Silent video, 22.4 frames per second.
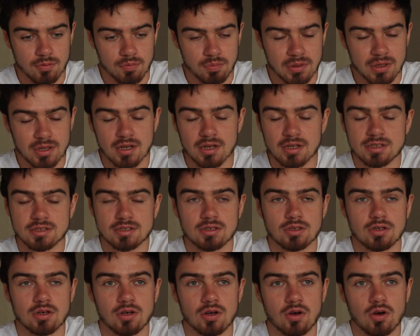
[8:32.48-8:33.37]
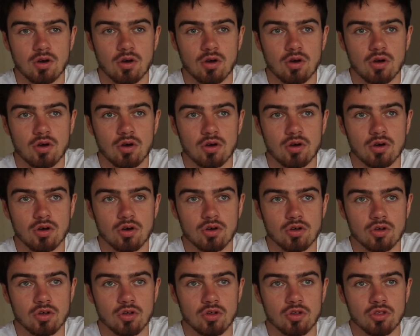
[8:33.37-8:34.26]
Because
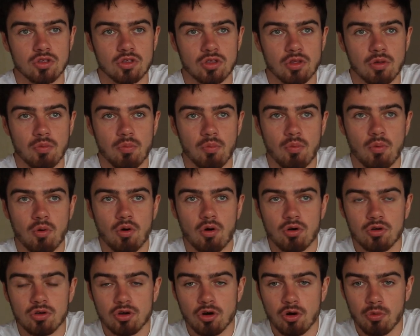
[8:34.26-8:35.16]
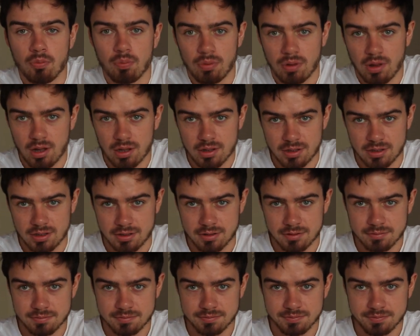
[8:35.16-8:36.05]
the more you're
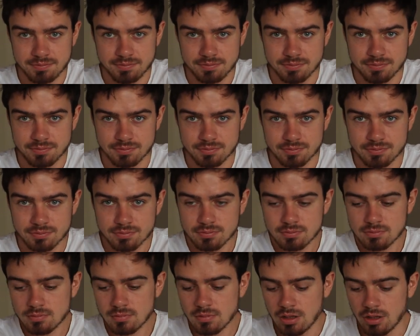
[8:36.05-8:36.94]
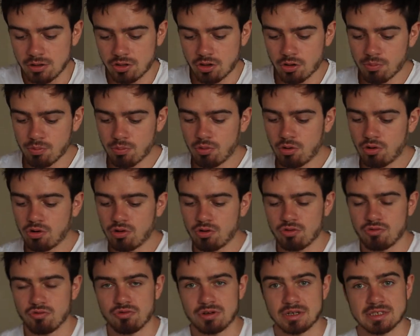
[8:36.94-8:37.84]
blocking, the more
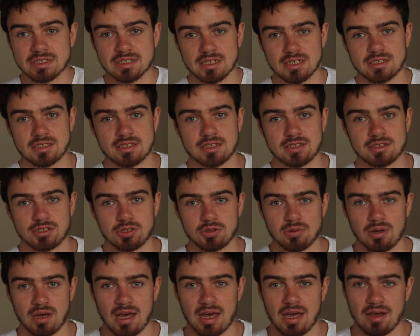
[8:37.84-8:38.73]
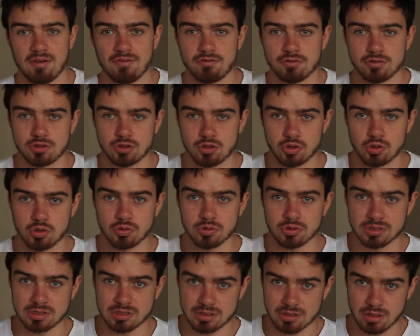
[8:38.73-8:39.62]
resistance you have
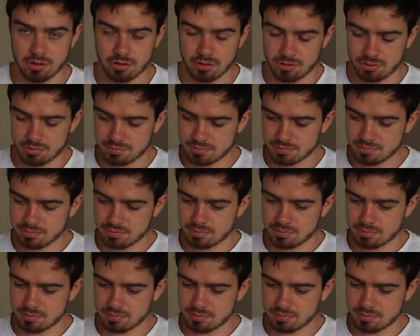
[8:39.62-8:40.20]
to stutter,